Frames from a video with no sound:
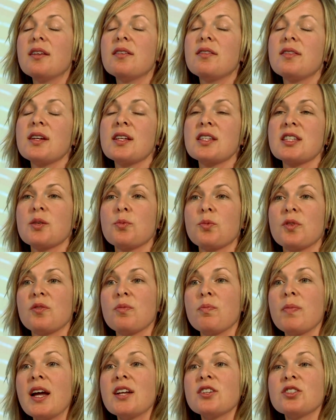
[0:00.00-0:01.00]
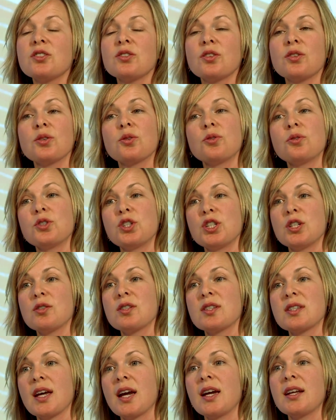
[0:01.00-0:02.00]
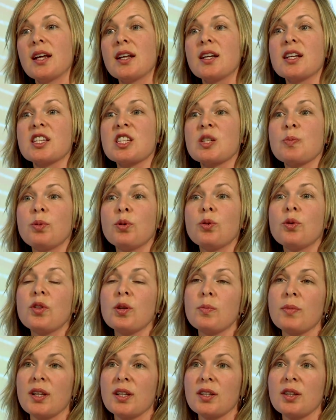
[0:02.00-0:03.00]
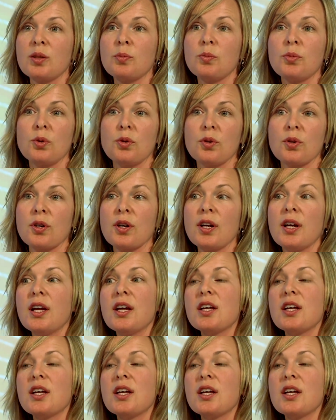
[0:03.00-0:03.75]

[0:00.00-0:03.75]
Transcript: things that we've mentioned on the GoGeo site and explore them a little more.